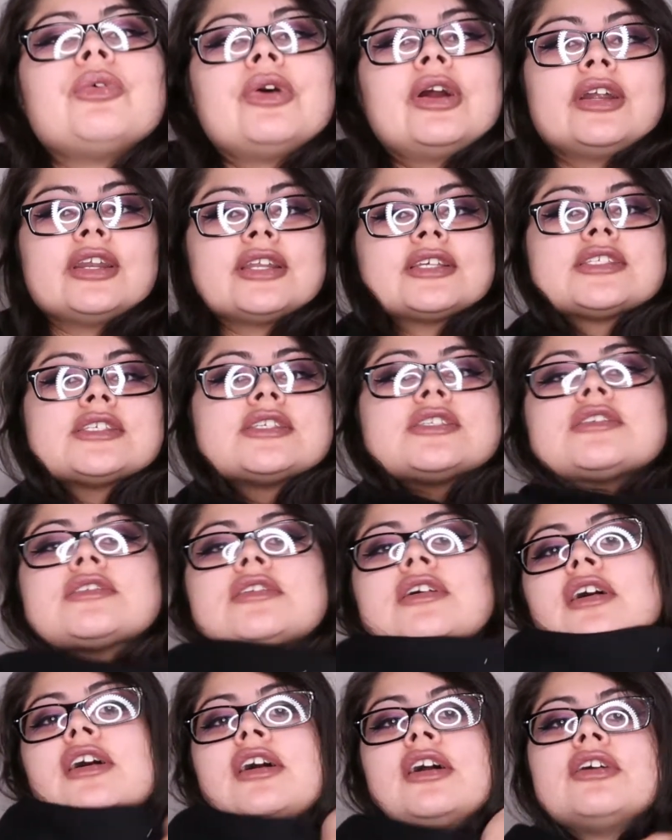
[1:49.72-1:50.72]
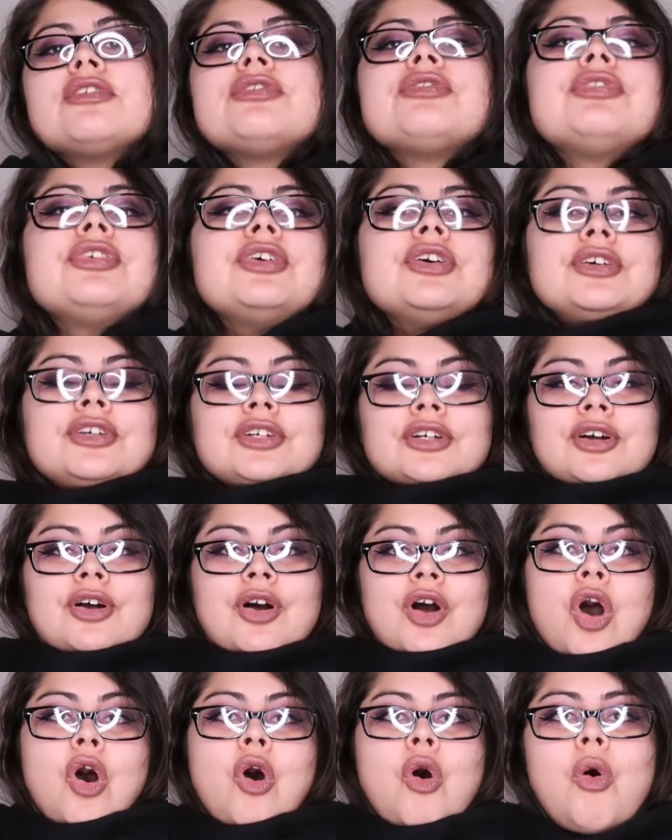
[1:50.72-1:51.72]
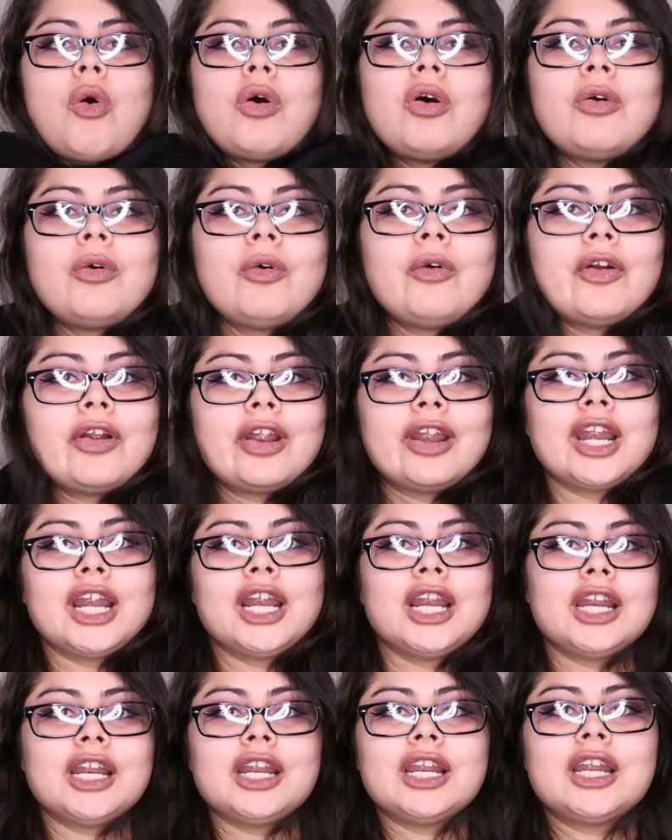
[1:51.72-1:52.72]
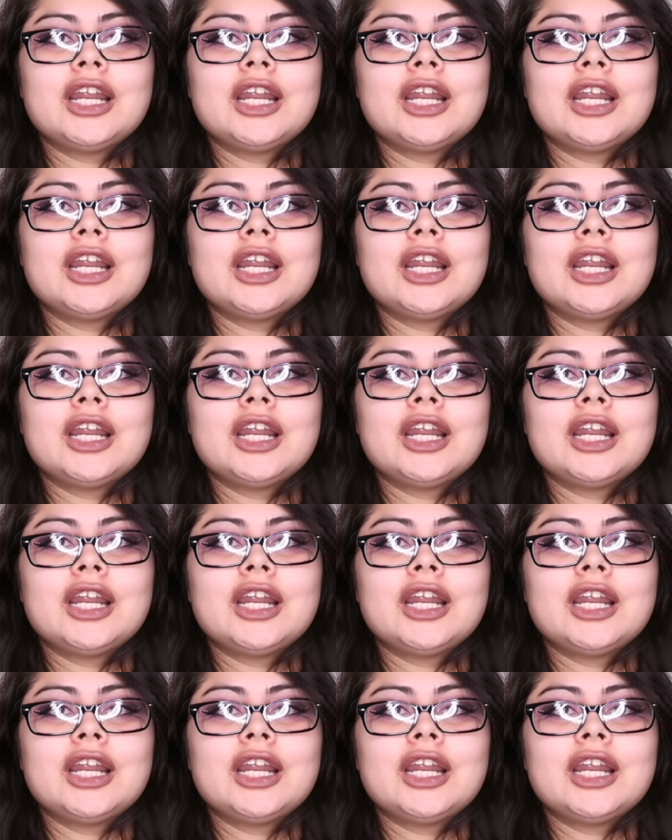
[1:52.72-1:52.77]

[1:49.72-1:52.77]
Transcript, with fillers: Wear it as a scarf or